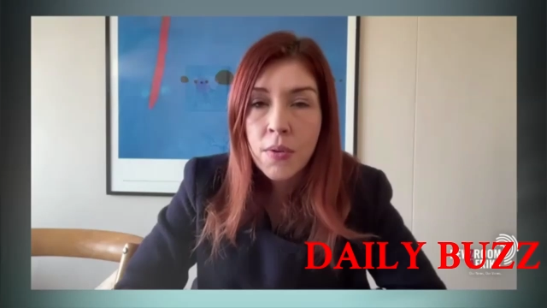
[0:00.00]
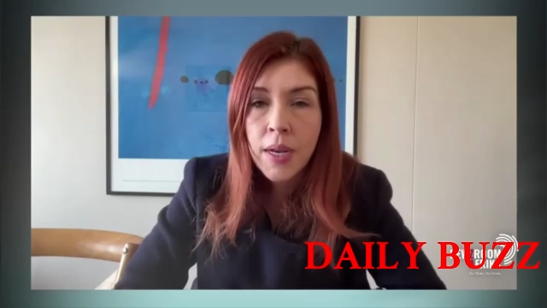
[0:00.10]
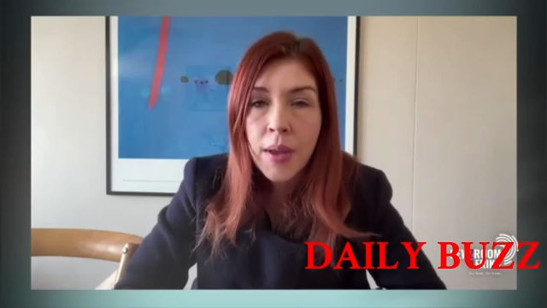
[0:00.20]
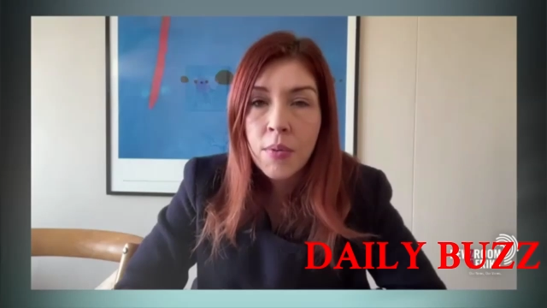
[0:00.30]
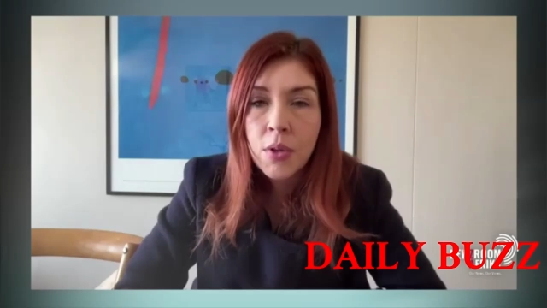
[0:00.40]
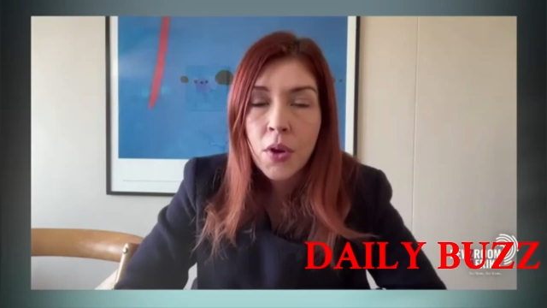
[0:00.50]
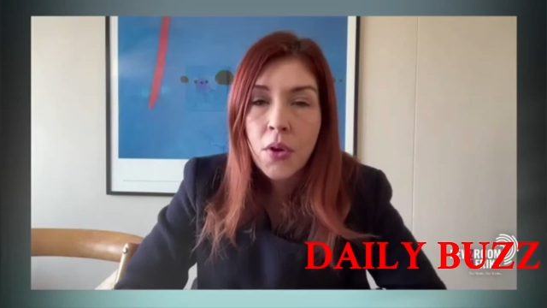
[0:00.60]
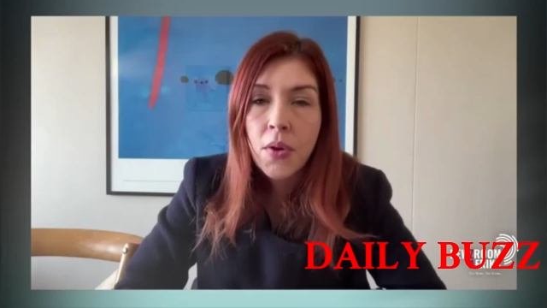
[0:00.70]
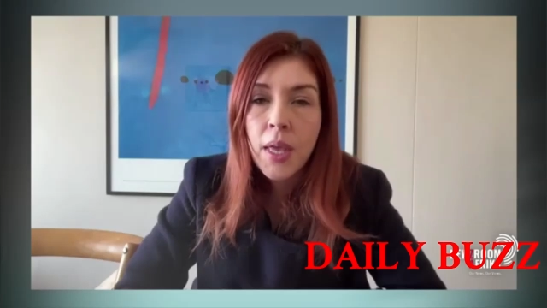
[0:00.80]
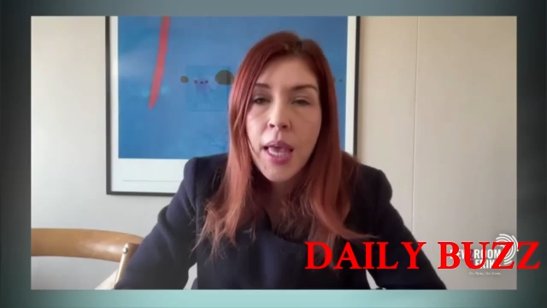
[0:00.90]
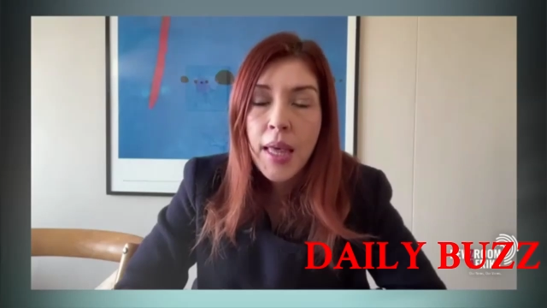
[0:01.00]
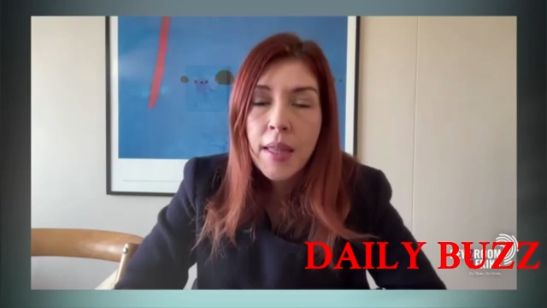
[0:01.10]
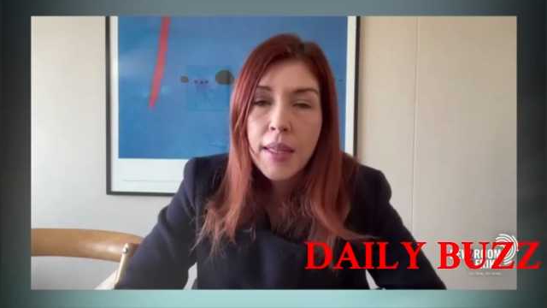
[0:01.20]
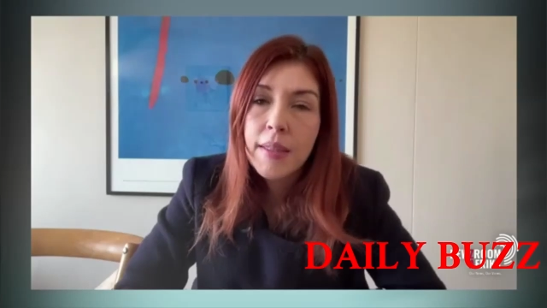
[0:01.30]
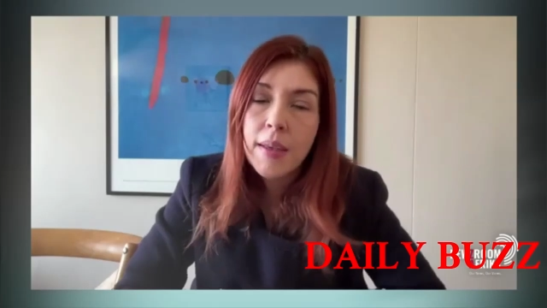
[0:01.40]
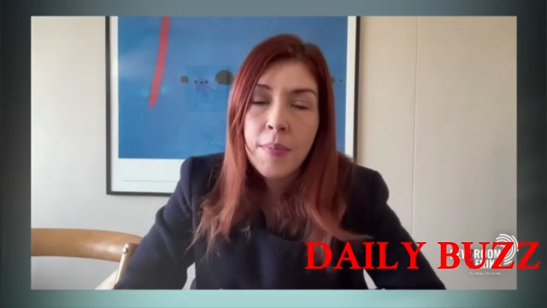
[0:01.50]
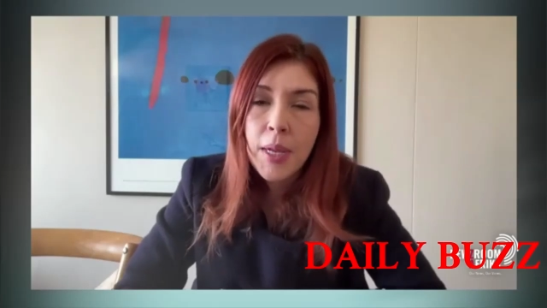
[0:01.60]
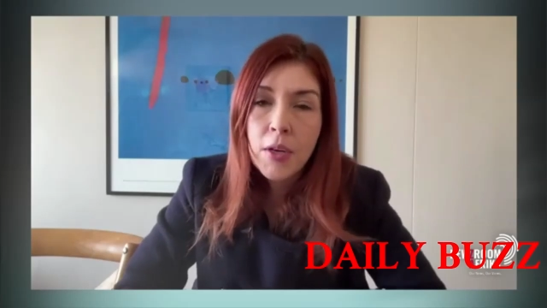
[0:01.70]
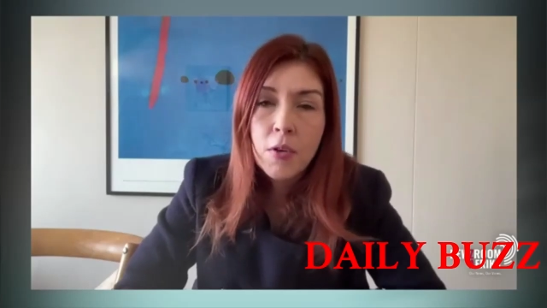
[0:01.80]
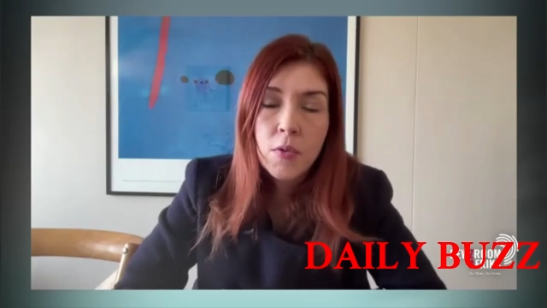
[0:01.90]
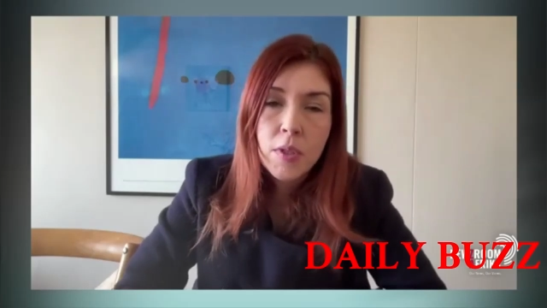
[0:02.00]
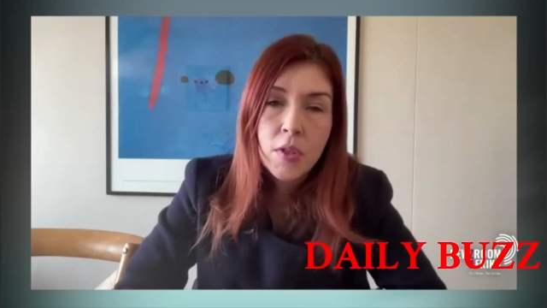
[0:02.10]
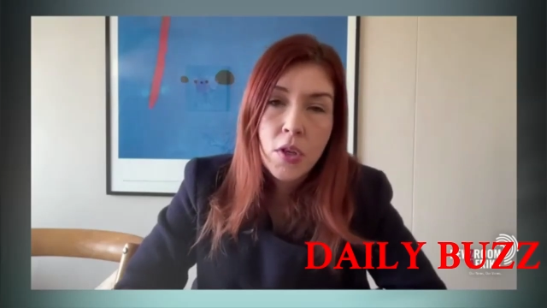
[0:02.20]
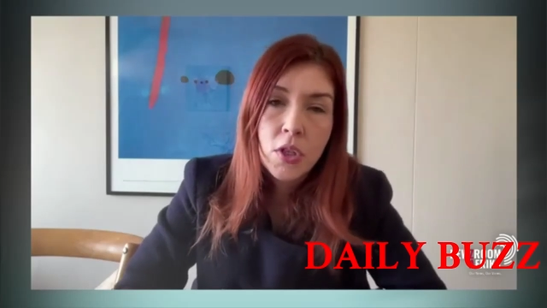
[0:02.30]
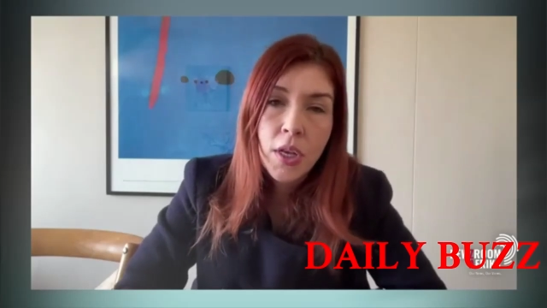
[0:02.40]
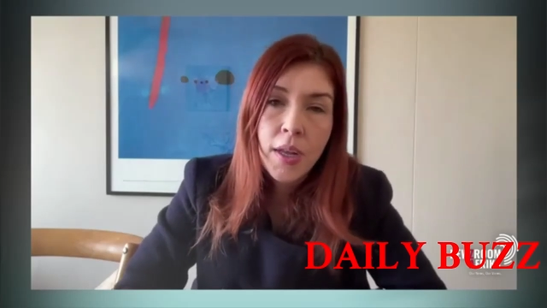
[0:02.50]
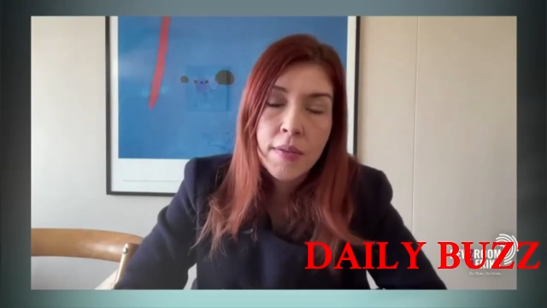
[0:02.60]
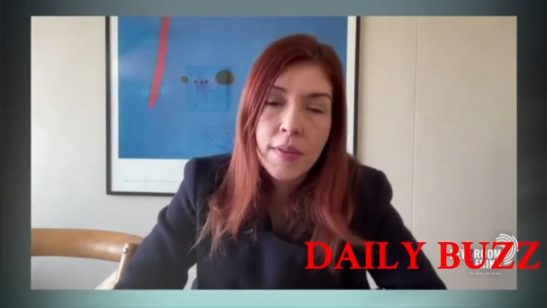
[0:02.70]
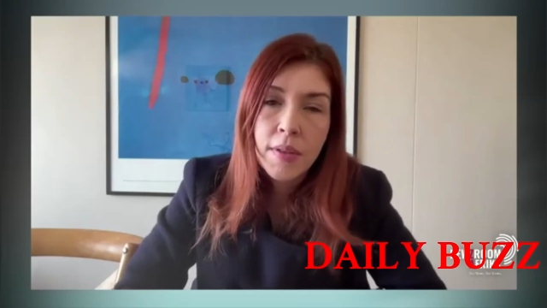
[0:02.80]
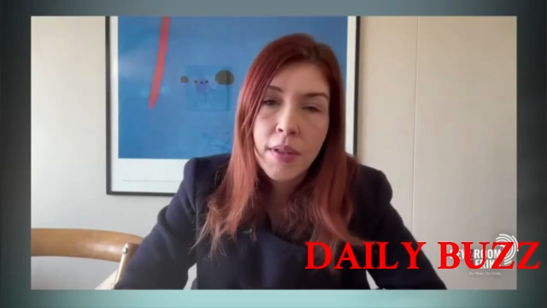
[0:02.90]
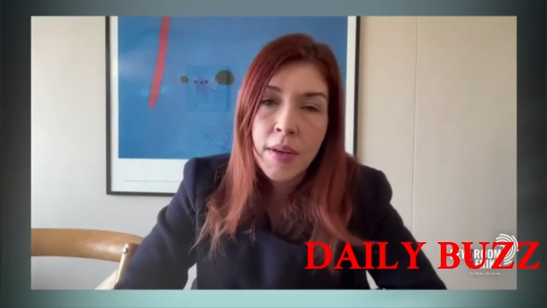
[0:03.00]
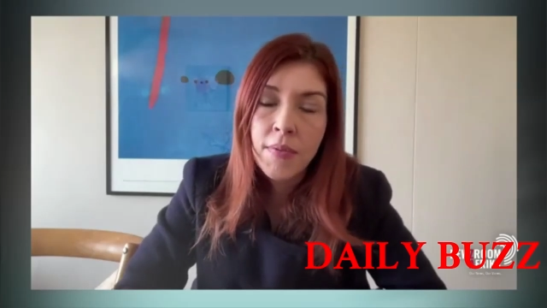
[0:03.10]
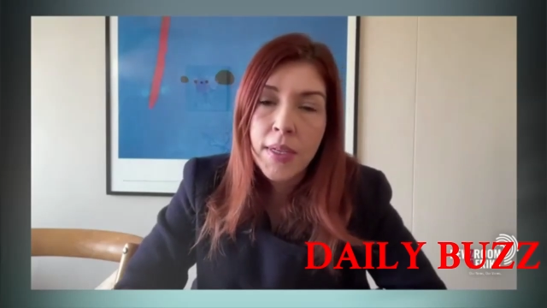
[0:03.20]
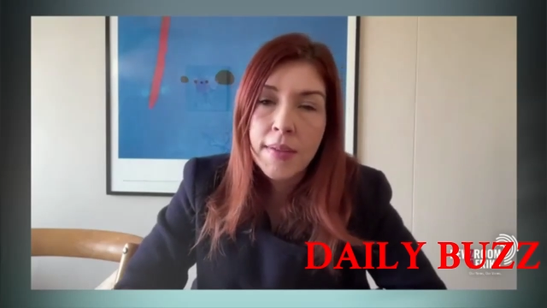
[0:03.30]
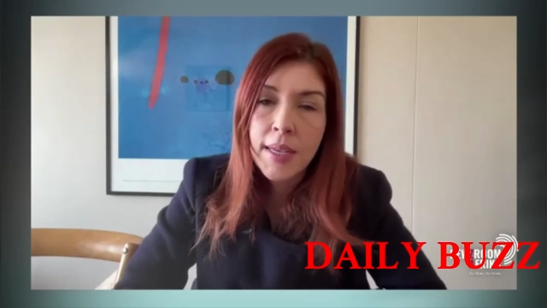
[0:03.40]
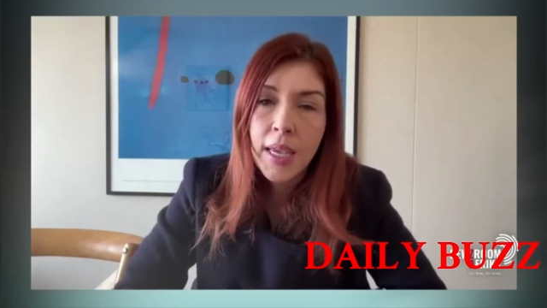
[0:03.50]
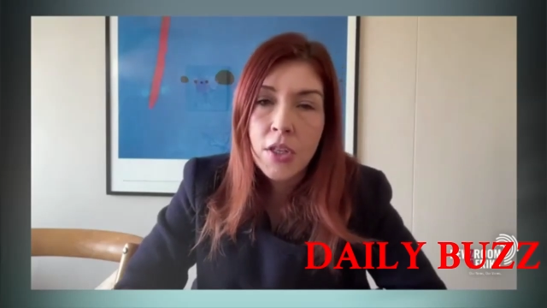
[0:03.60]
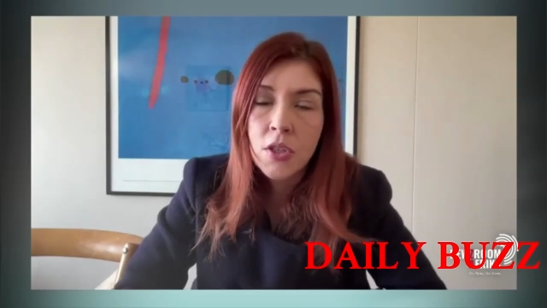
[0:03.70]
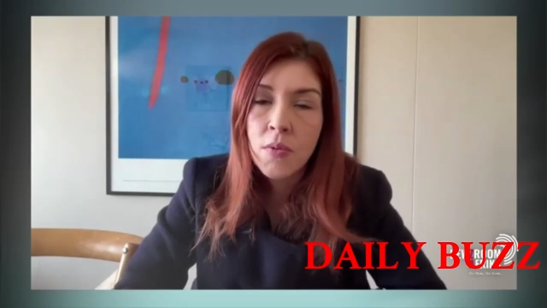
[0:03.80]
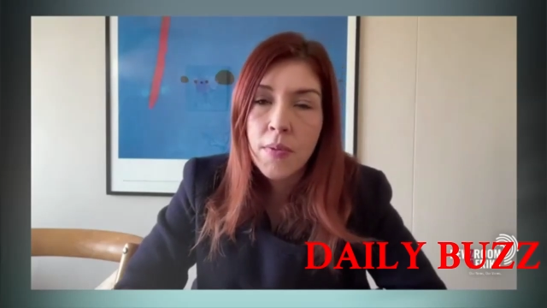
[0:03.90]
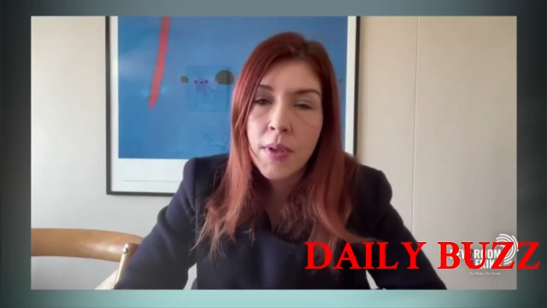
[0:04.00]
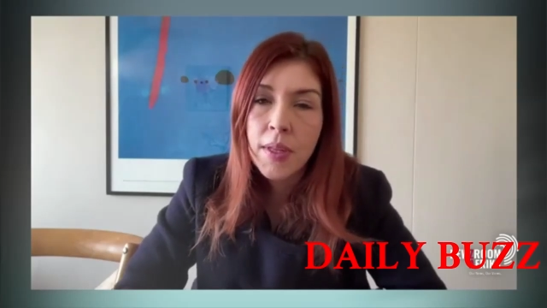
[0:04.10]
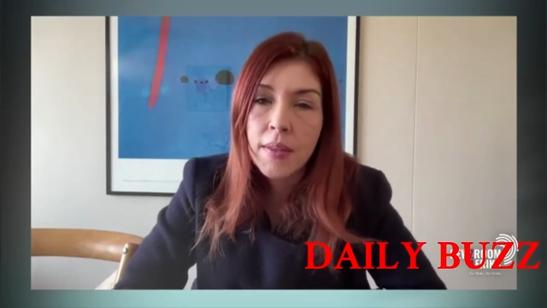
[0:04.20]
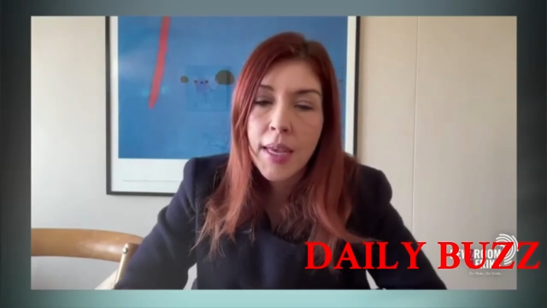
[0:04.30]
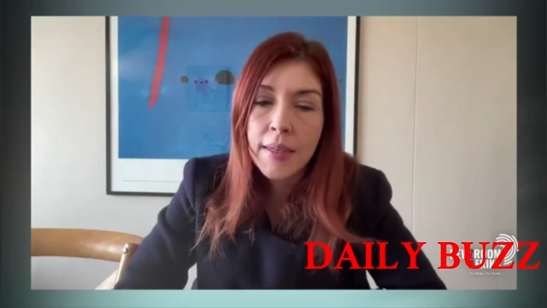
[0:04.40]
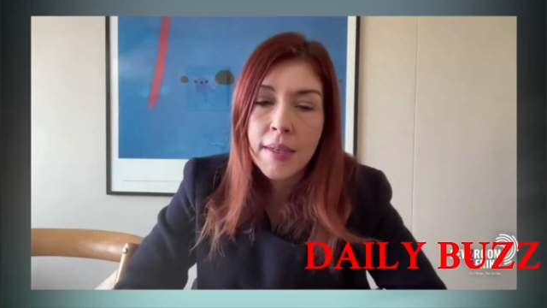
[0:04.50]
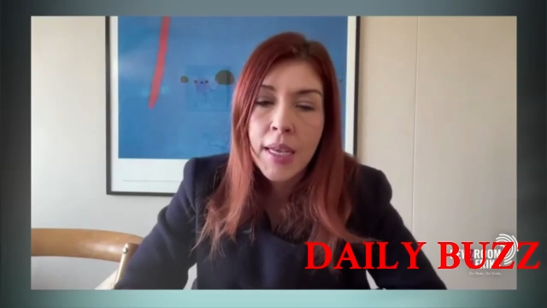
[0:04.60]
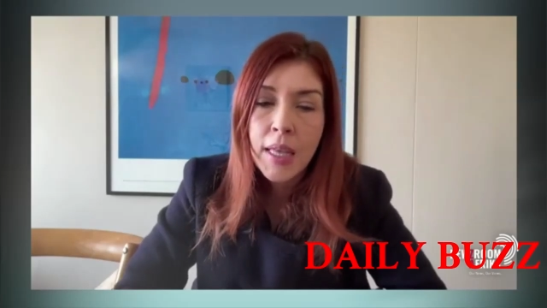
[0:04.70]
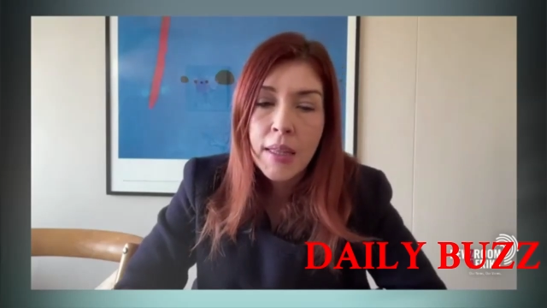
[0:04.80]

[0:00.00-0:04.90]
you and I will know that the Medical Research Council investigation revealed that